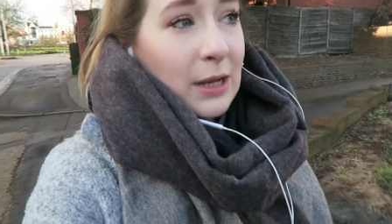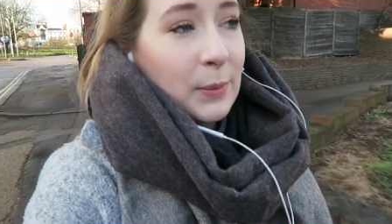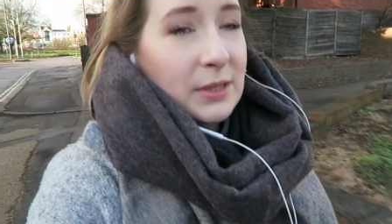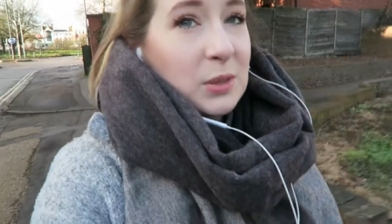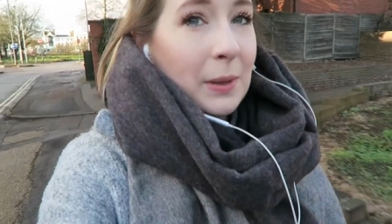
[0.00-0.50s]
A little
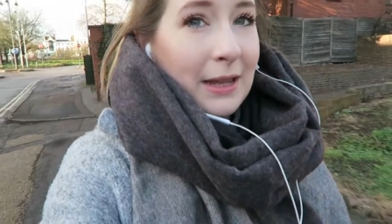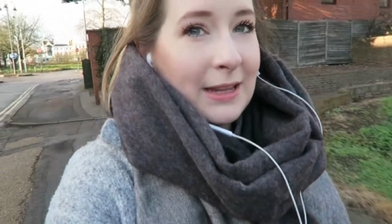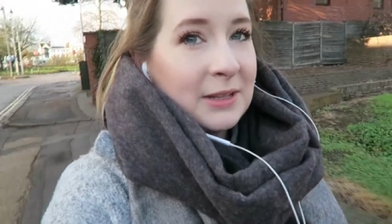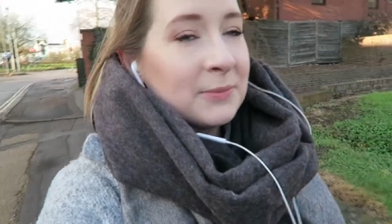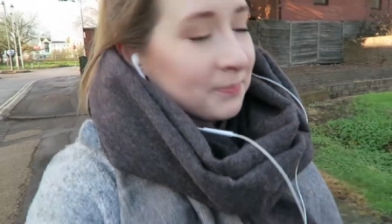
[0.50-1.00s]
bit
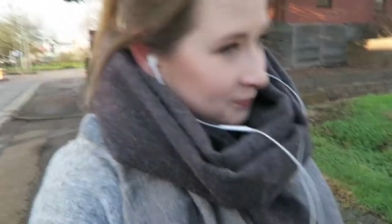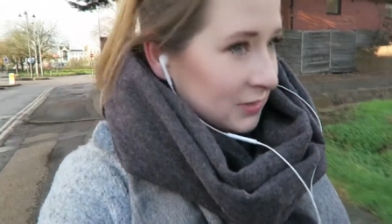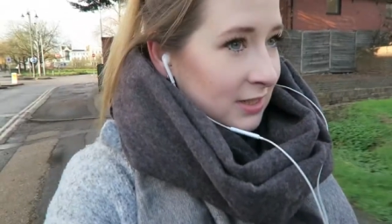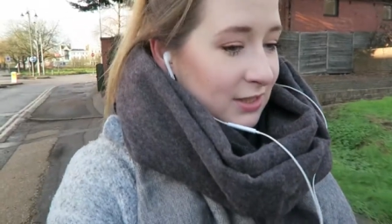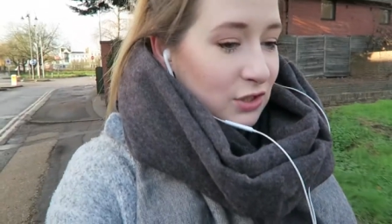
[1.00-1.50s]
sweaty.
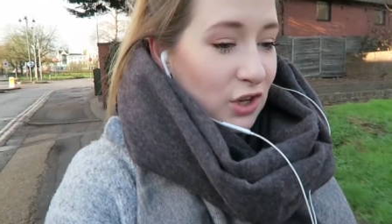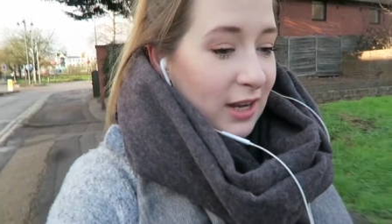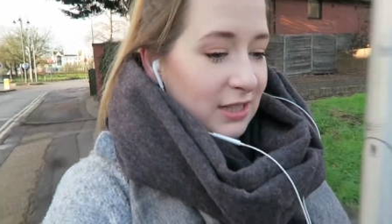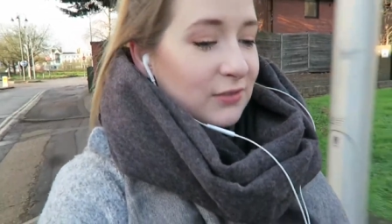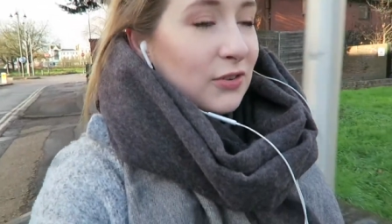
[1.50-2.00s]
It's
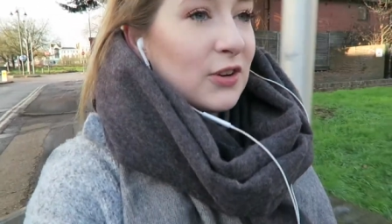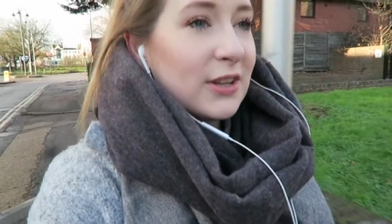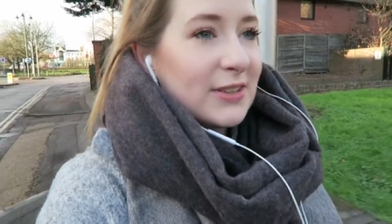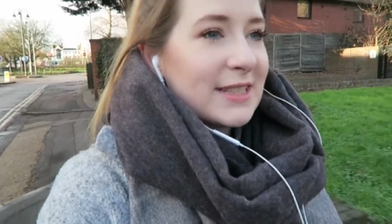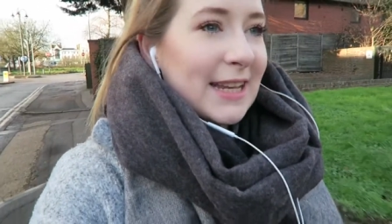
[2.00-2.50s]
attractive for
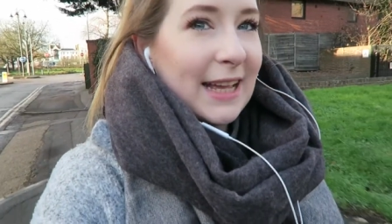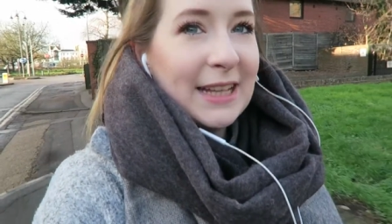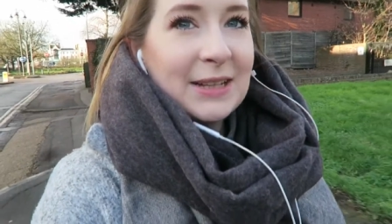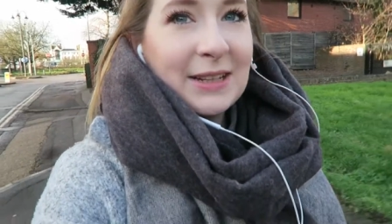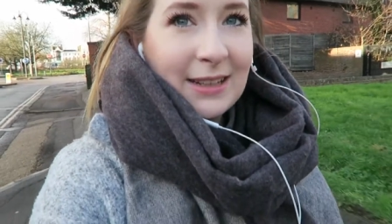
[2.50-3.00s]
you, isn't it?
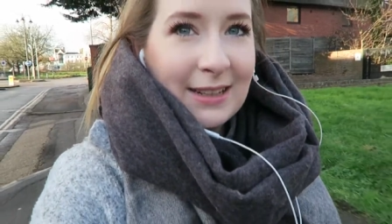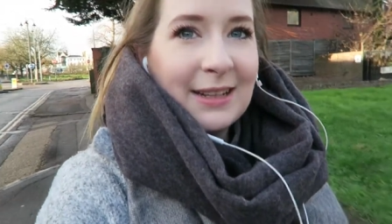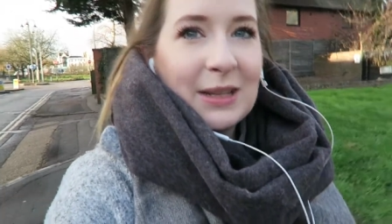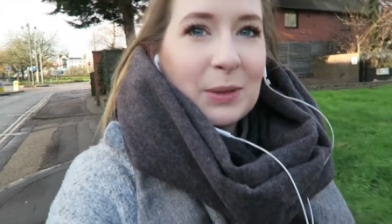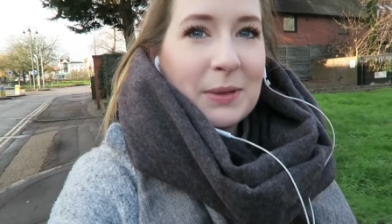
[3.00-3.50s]

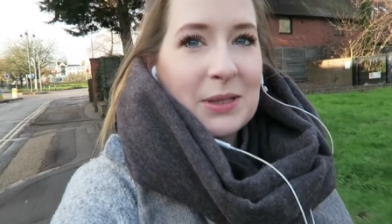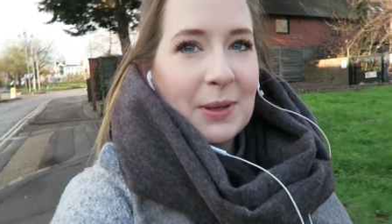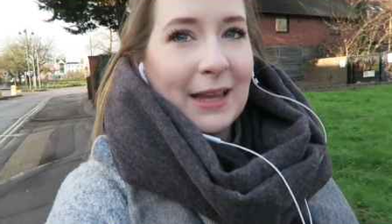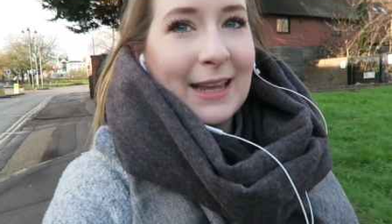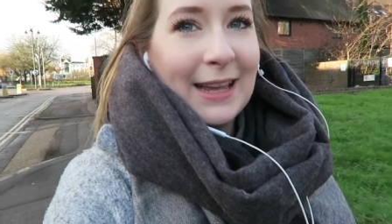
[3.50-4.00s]
A little bit
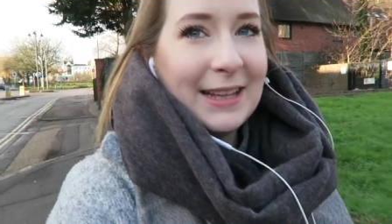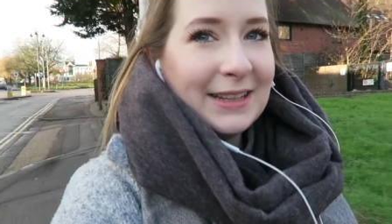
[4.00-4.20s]
sweaty.